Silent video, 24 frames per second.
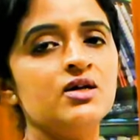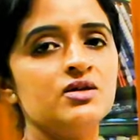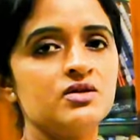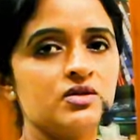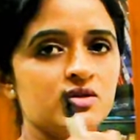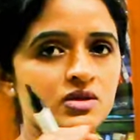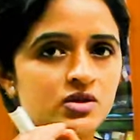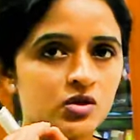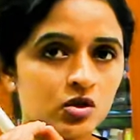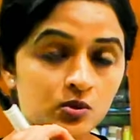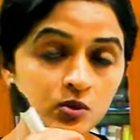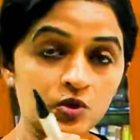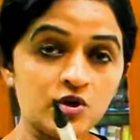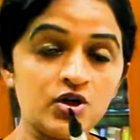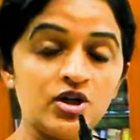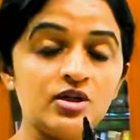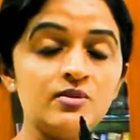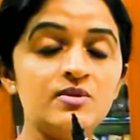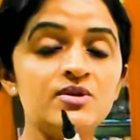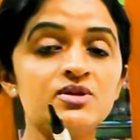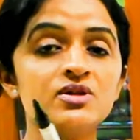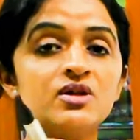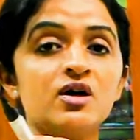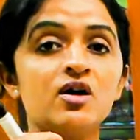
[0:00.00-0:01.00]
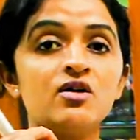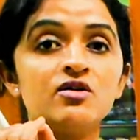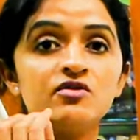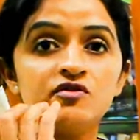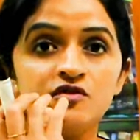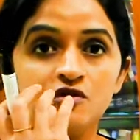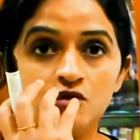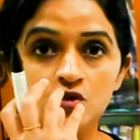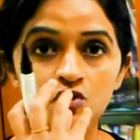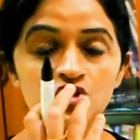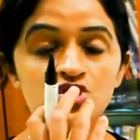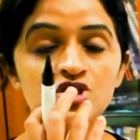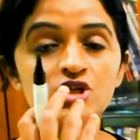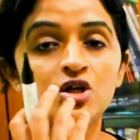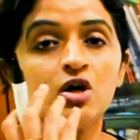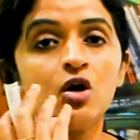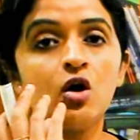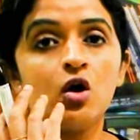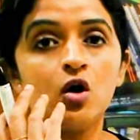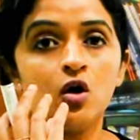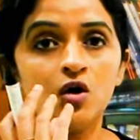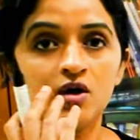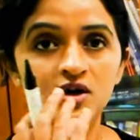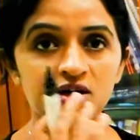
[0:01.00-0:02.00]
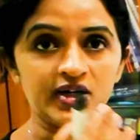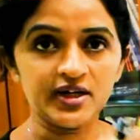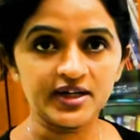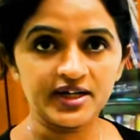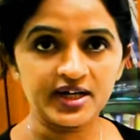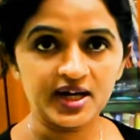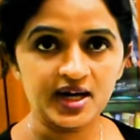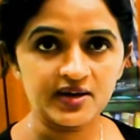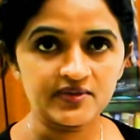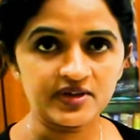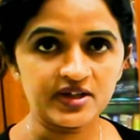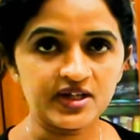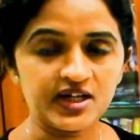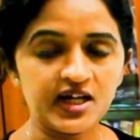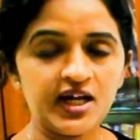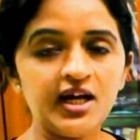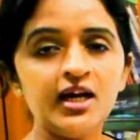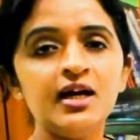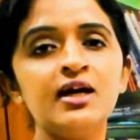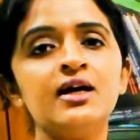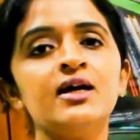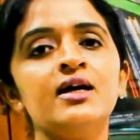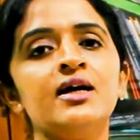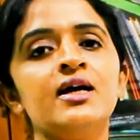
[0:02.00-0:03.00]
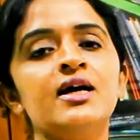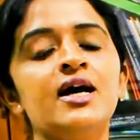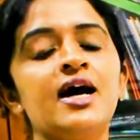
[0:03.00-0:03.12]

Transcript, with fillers: So stomodium is our future oral cavity